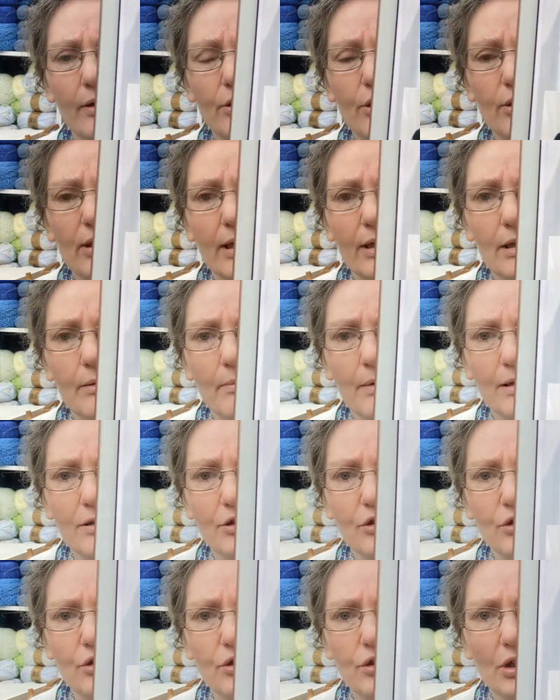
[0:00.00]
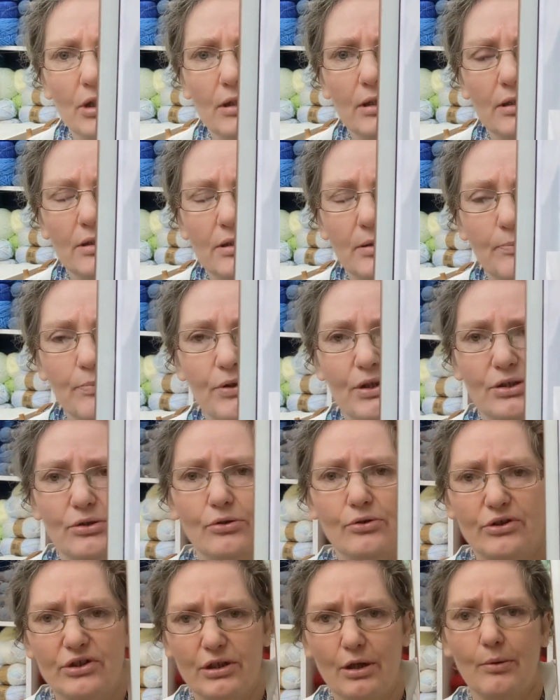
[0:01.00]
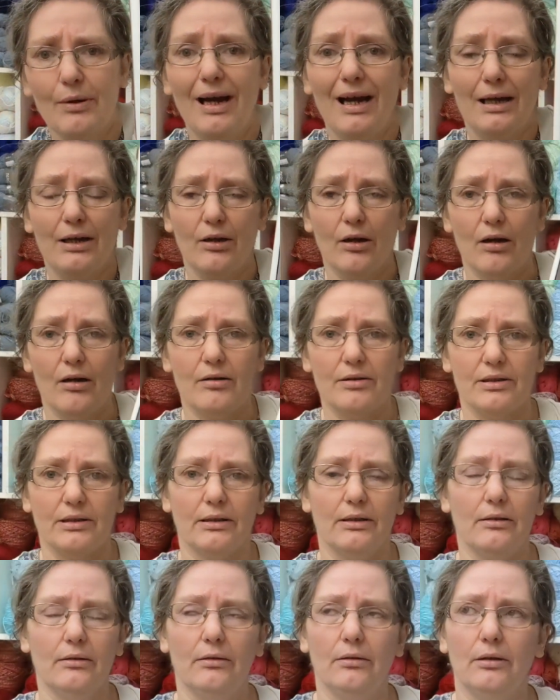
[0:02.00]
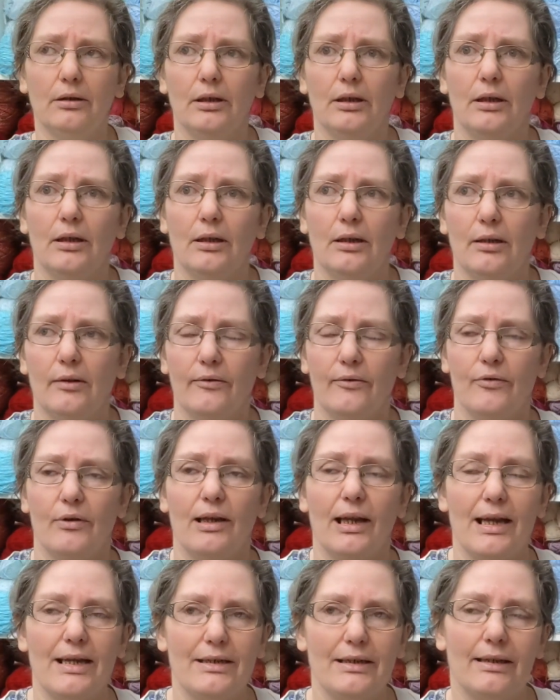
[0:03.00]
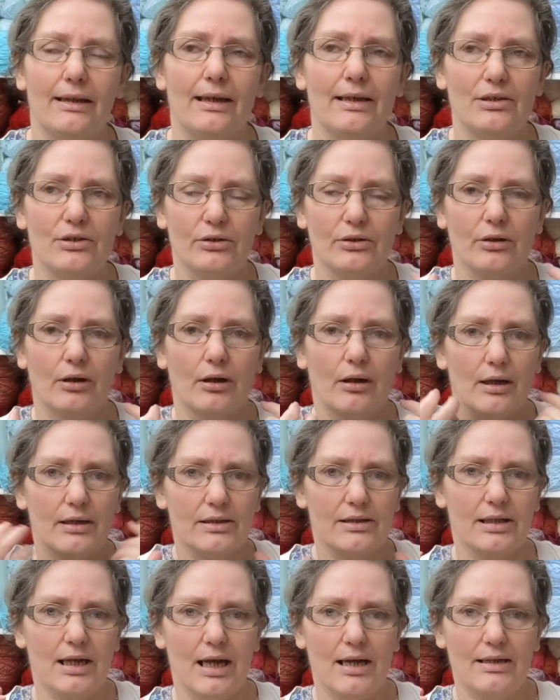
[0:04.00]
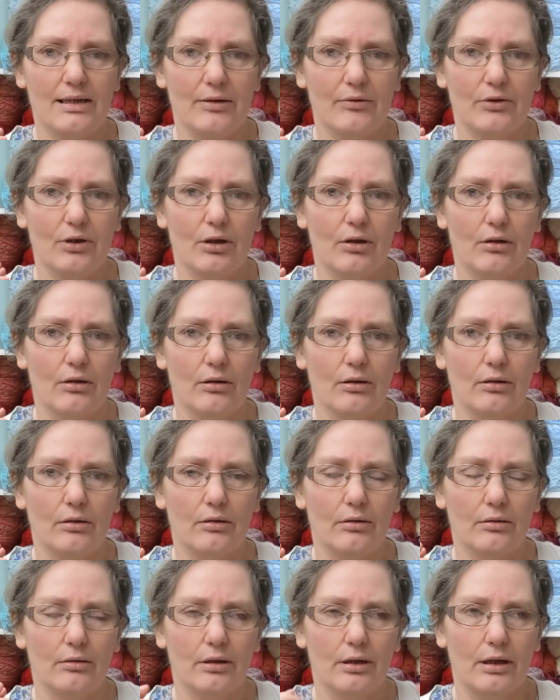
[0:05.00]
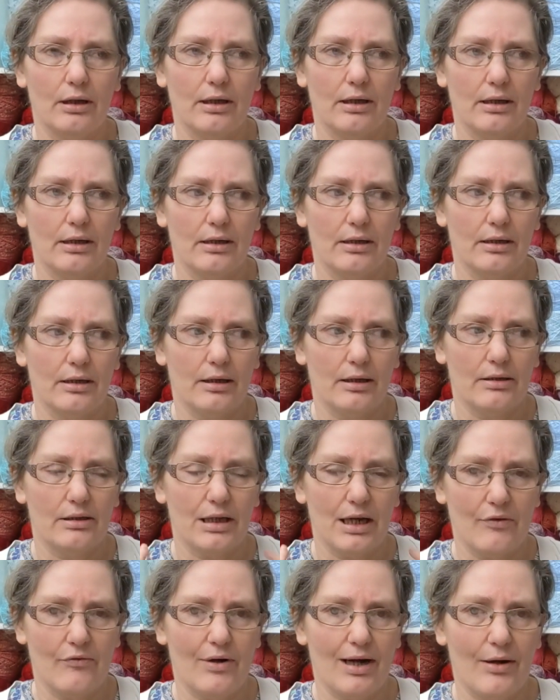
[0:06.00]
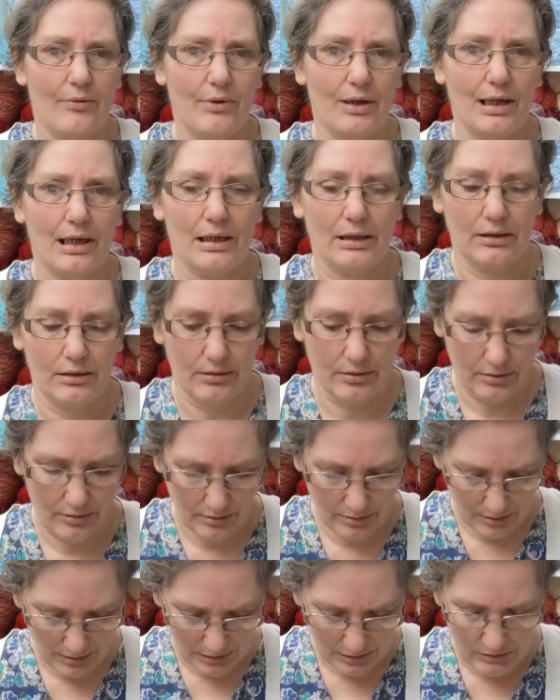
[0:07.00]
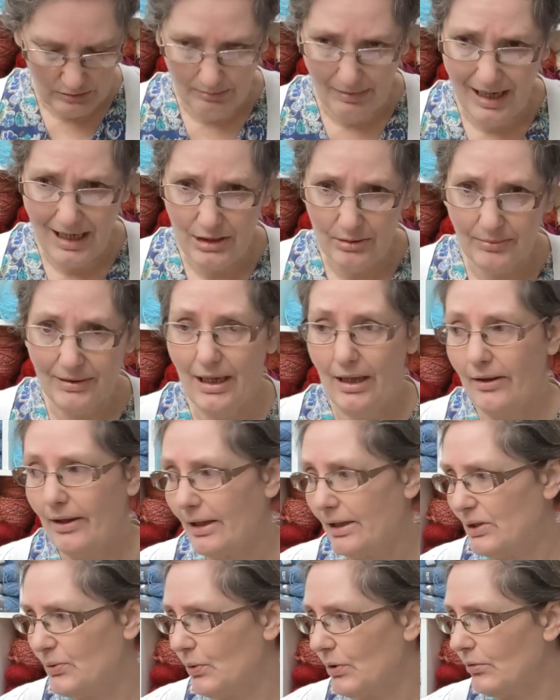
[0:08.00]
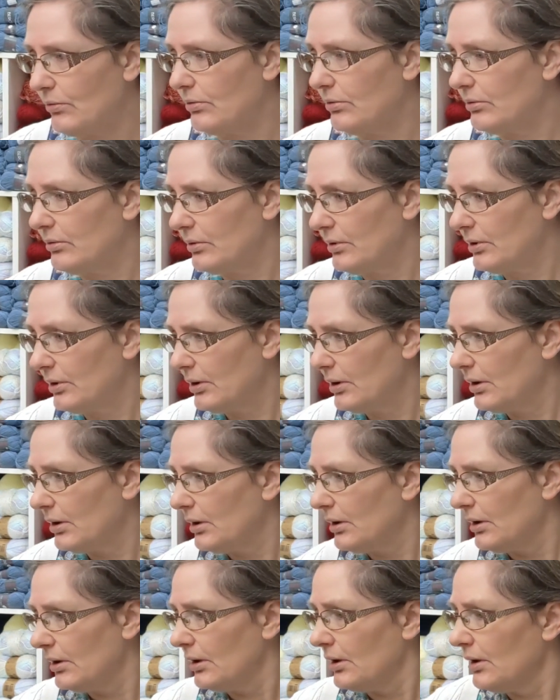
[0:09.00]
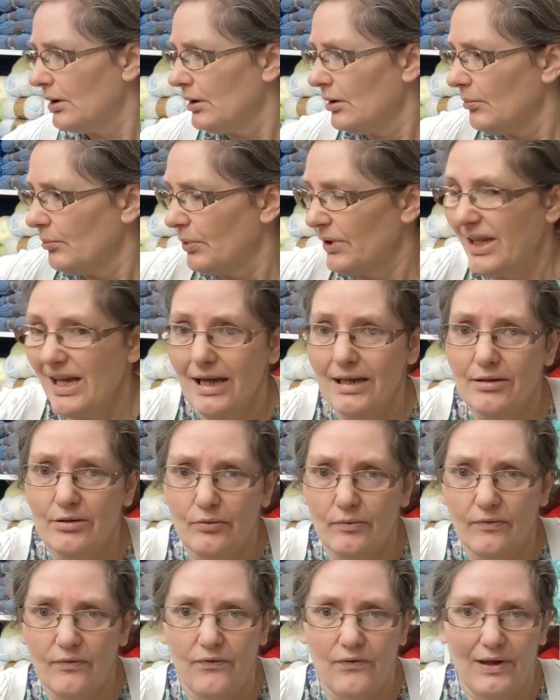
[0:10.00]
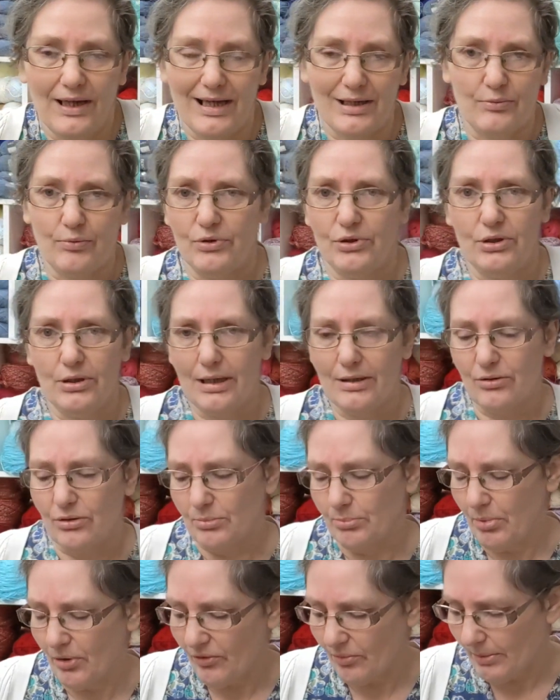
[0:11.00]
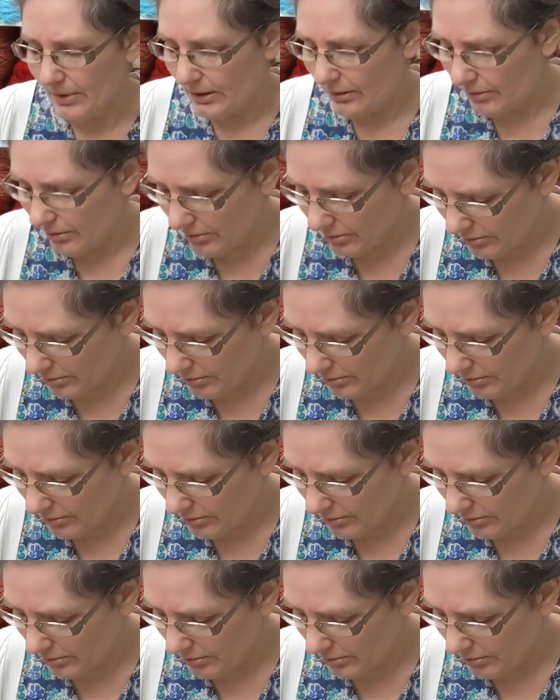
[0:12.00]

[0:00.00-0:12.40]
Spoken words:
then you get the man's jacket. But there's also a cardigan for a lady that's got a turn down collar and a round neck. So I might end up getting that as well. But they're done flat, which that doesn't bother me.